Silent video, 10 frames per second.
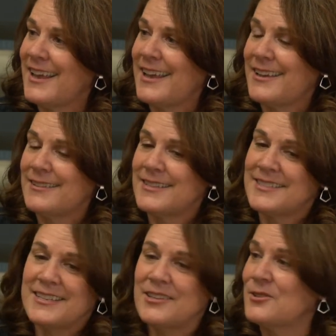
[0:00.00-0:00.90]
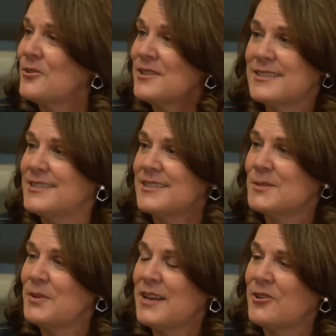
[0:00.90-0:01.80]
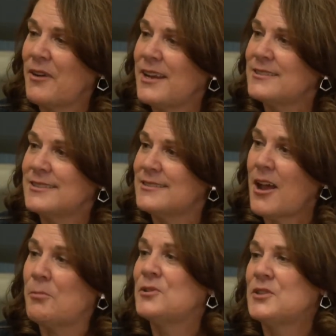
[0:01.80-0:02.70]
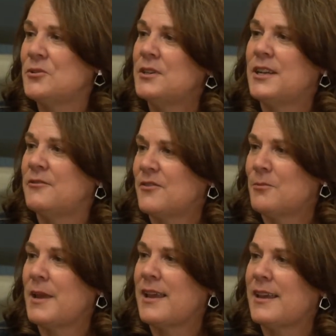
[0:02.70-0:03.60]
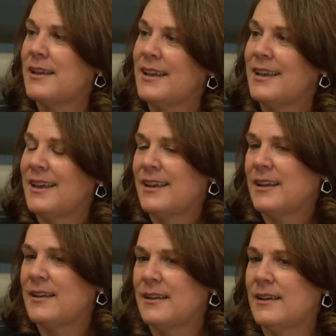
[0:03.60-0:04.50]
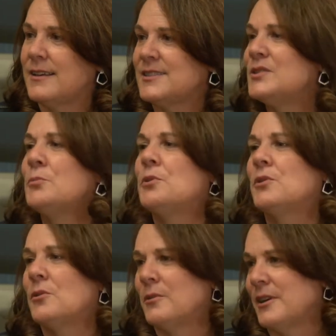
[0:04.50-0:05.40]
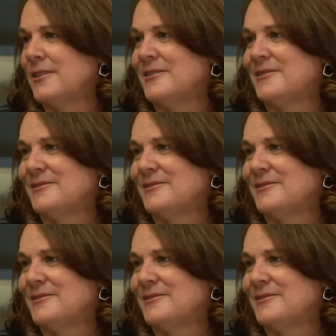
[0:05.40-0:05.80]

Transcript: And the city of Thornton has just been a great opportunity for me and a super career.